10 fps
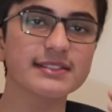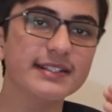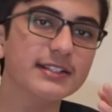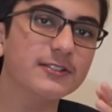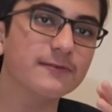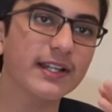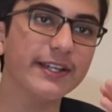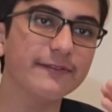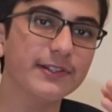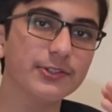seeds of
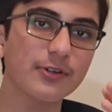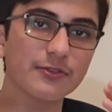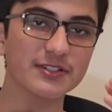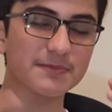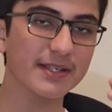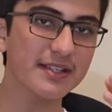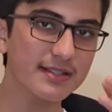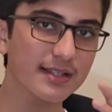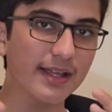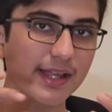life into outer
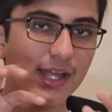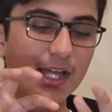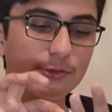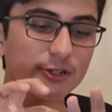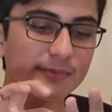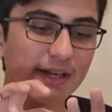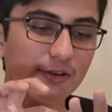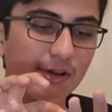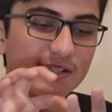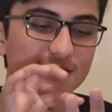space, and those
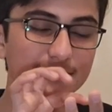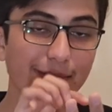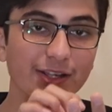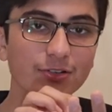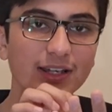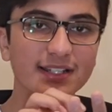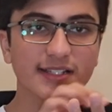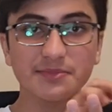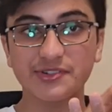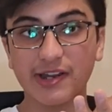
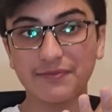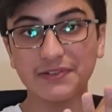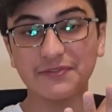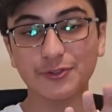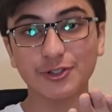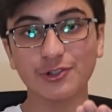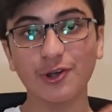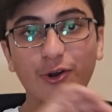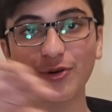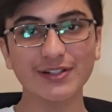microorganisms travel for a
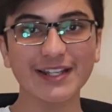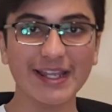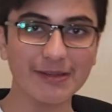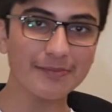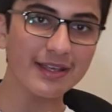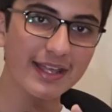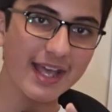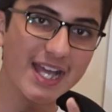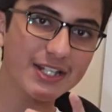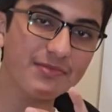long time
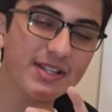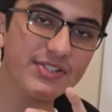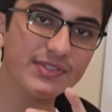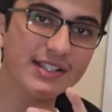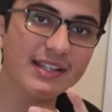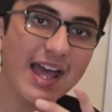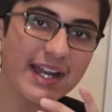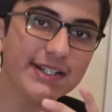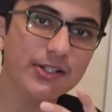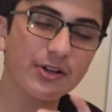and eventually
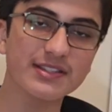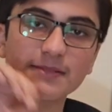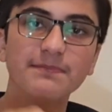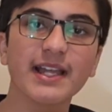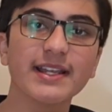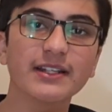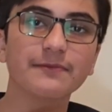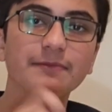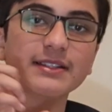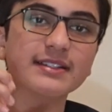land on some planet
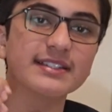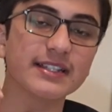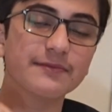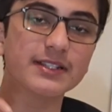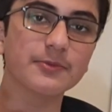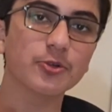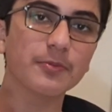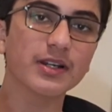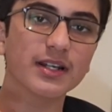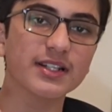with the
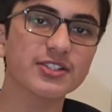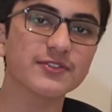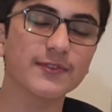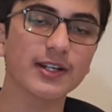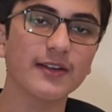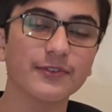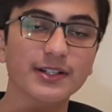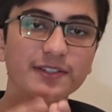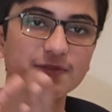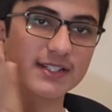proper conditions for life
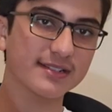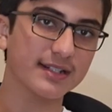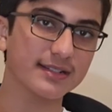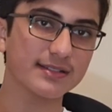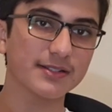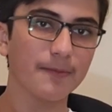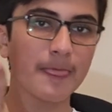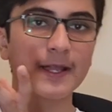on a different star system,